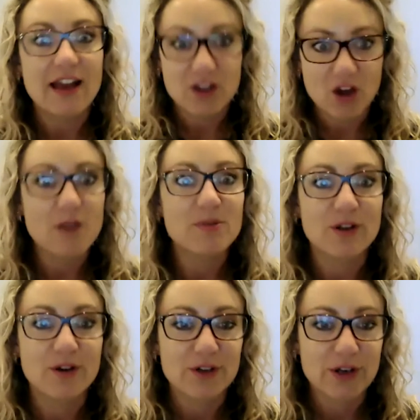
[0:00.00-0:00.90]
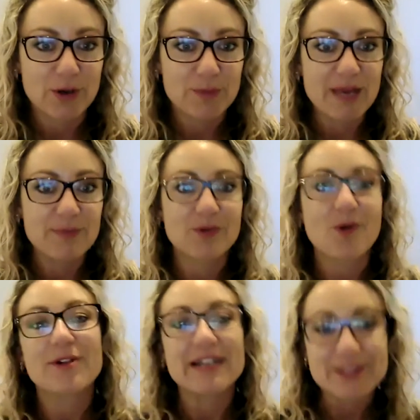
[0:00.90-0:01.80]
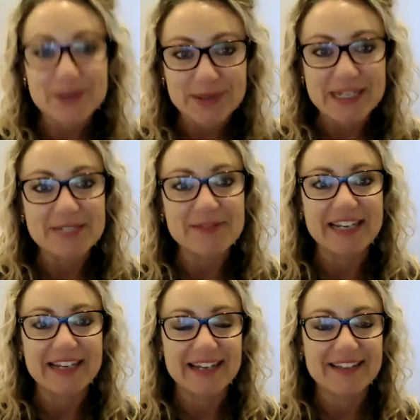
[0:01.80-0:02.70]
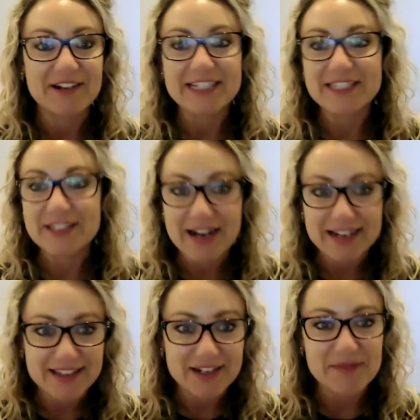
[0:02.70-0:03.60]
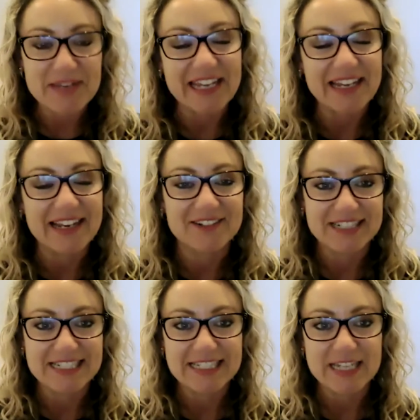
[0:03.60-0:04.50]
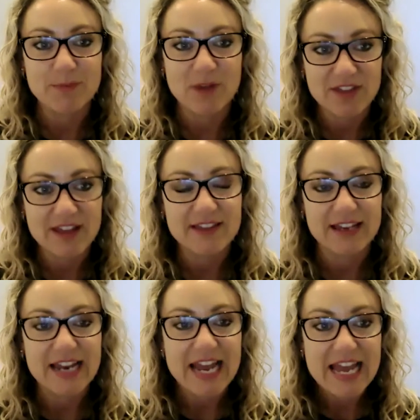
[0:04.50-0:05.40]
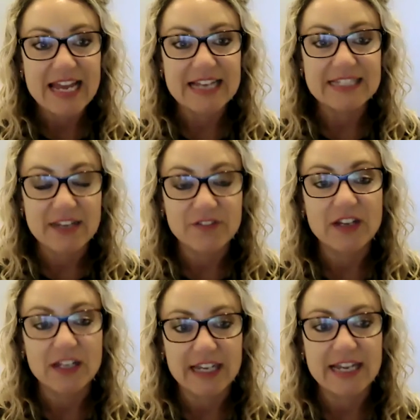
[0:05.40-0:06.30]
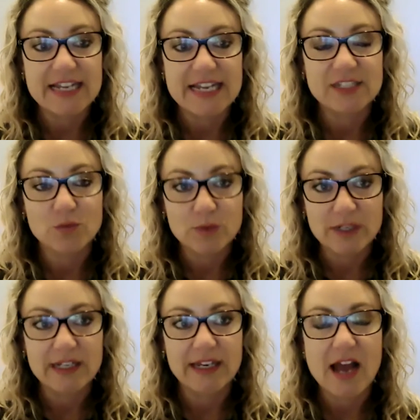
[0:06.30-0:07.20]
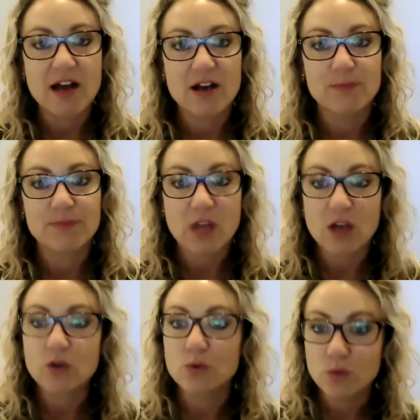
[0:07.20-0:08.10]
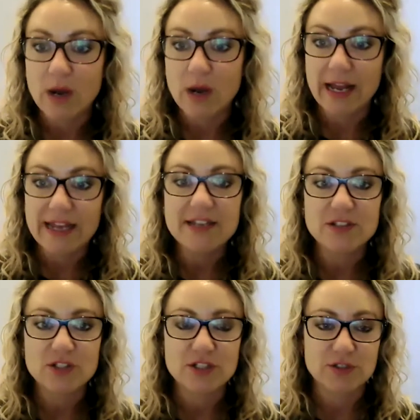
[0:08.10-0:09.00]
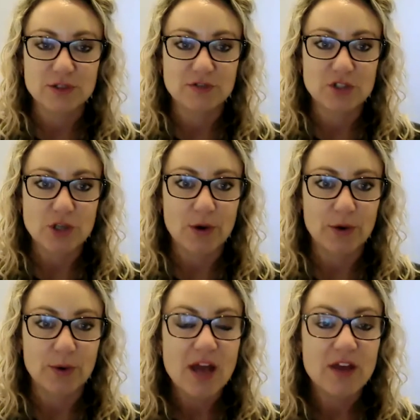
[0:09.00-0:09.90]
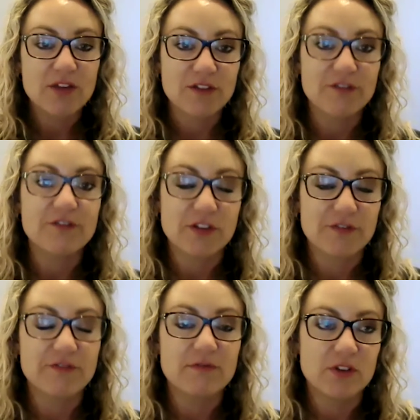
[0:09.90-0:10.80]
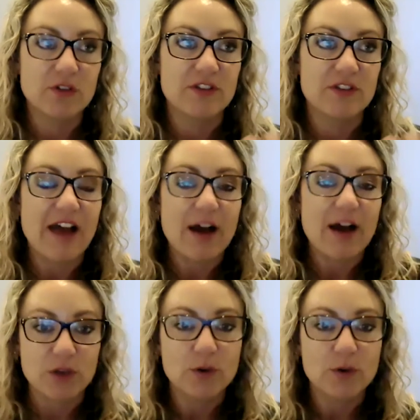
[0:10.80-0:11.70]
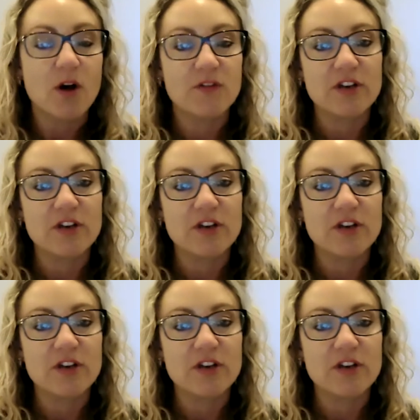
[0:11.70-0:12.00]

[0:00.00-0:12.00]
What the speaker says: I belong. People are already talking to me and they're excited that I'm here. And I think that it definitely is a really good way to sort of show the value of an